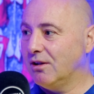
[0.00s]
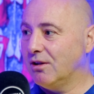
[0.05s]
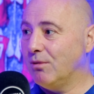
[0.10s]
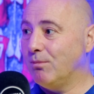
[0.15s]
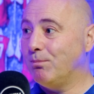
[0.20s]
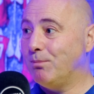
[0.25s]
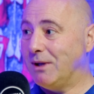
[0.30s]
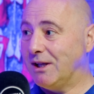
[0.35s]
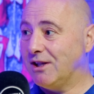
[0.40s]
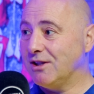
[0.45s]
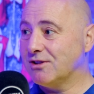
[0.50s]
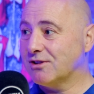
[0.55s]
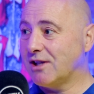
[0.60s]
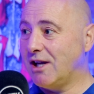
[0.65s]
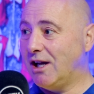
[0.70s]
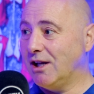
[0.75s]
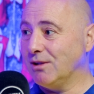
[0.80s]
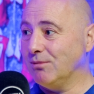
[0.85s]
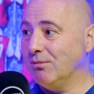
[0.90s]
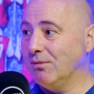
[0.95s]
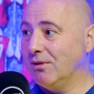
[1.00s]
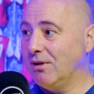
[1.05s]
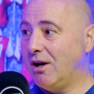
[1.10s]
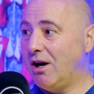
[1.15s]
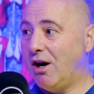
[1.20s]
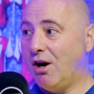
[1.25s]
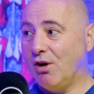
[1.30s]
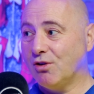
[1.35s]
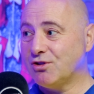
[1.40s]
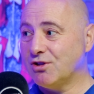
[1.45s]
The biggest game.
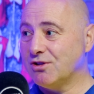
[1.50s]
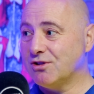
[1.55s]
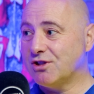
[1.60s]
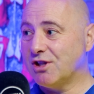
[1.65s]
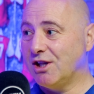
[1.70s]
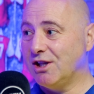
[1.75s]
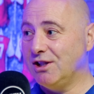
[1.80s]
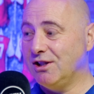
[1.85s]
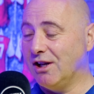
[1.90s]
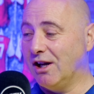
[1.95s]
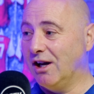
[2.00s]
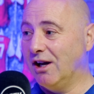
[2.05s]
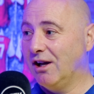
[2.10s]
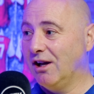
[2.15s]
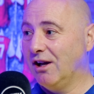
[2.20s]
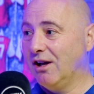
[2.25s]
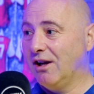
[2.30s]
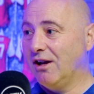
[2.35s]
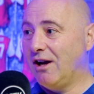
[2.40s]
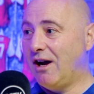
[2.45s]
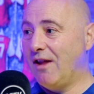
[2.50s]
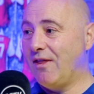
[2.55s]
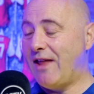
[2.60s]
Argentina, Argentina like, yeah.